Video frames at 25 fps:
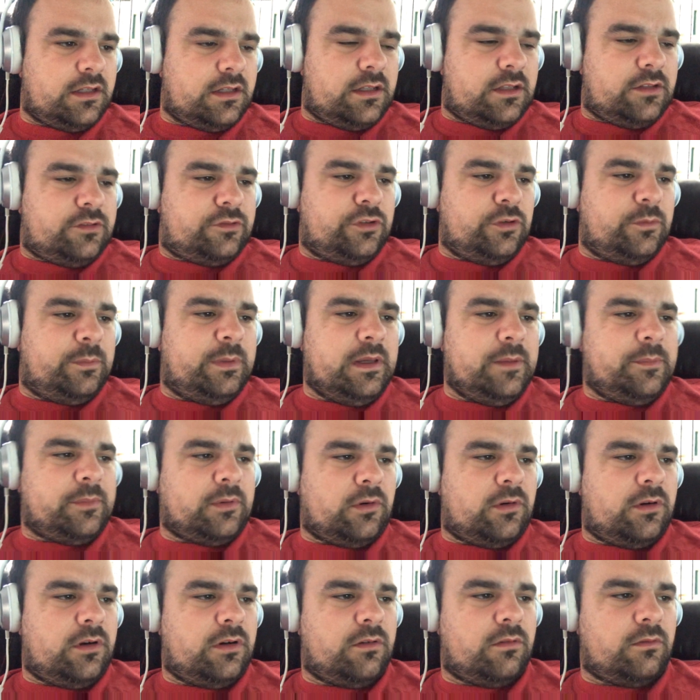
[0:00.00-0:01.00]
two people,
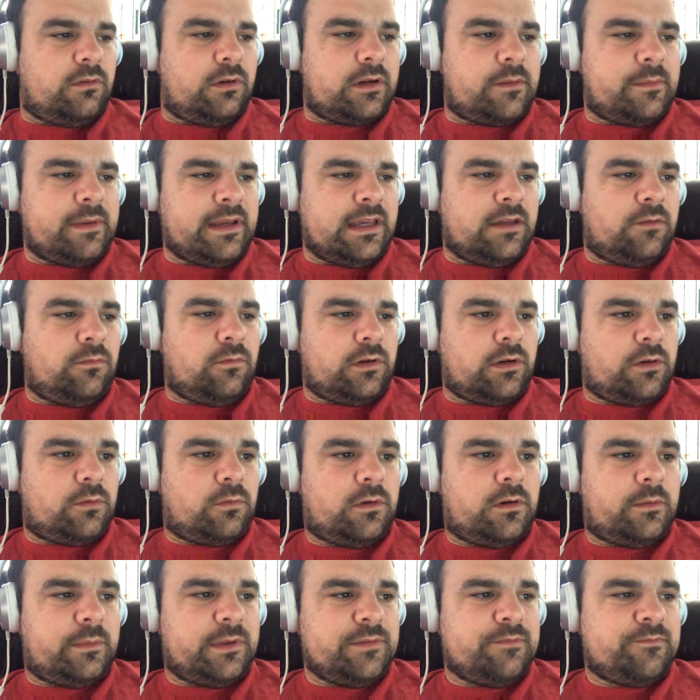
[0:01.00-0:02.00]
one a man, one a
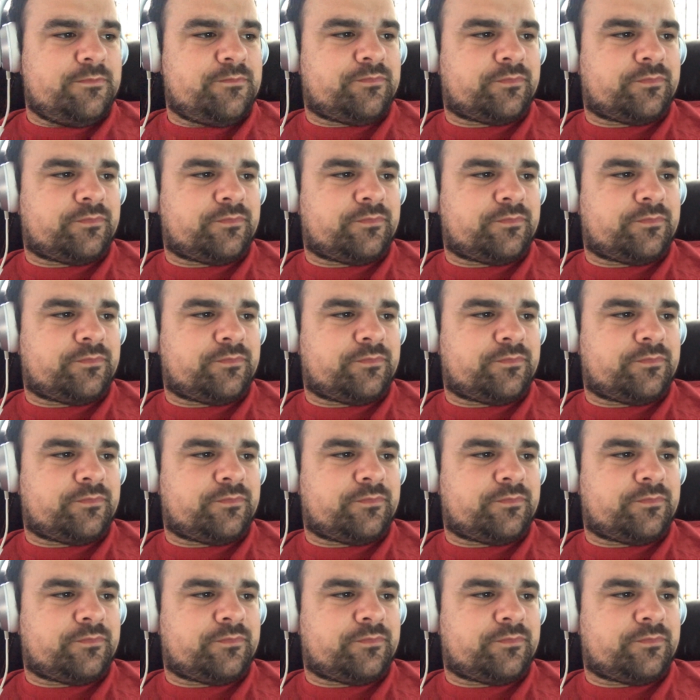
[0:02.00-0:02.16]
woman,